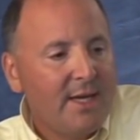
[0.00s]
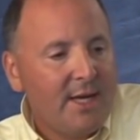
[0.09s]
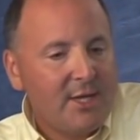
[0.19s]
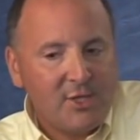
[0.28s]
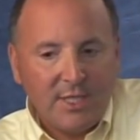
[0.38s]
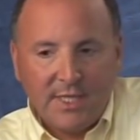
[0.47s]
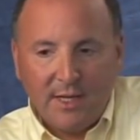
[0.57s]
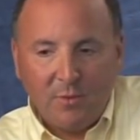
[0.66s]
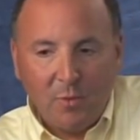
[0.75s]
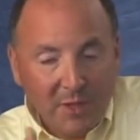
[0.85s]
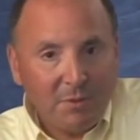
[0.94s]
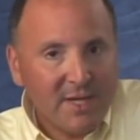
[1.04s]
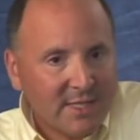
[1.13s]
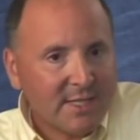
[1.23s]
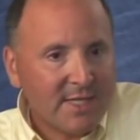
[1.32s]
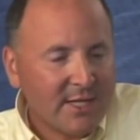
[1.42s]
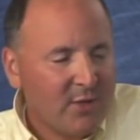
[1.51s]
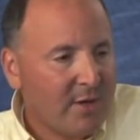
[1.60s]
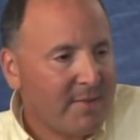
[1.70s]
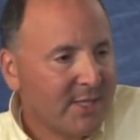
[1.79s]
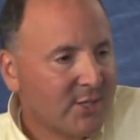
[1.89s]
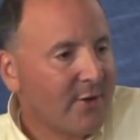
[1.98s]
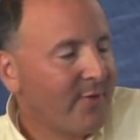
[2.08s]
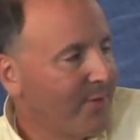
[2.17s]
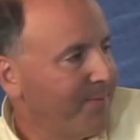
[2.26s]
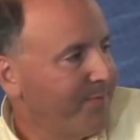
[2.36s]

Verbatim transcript: And she said, well, what's PsExec doing on my server?